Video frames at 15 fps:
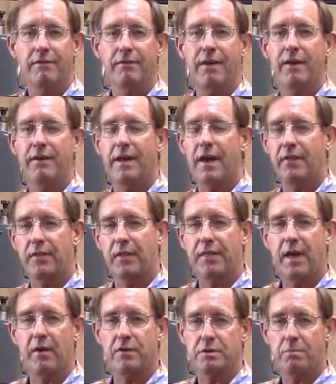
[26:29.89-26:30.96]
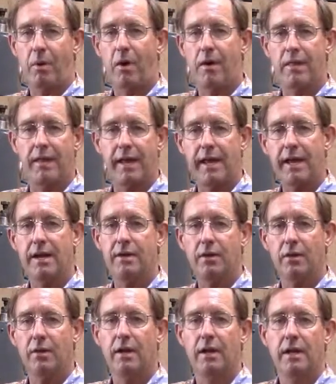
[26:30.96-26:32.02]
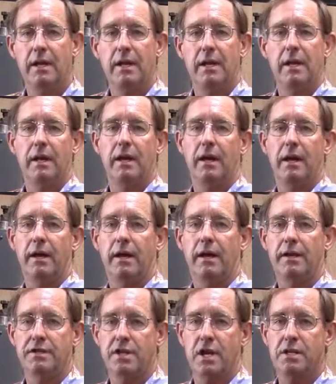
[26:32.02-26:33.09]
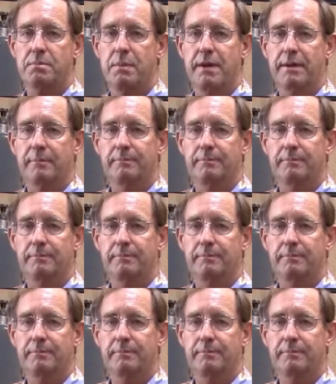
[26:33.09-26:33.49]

Found out that that was part of the handle adjustment,